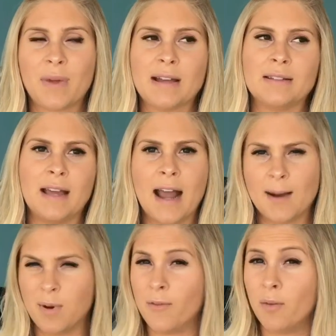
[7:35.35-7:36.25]
because they kind
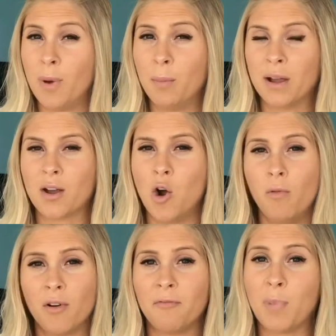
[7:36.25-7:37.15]
of prefer public
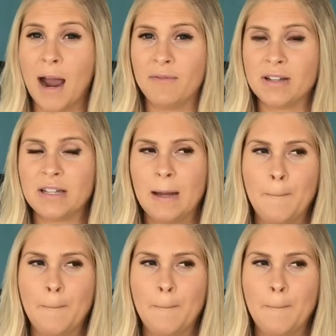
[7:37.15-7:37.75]
over private,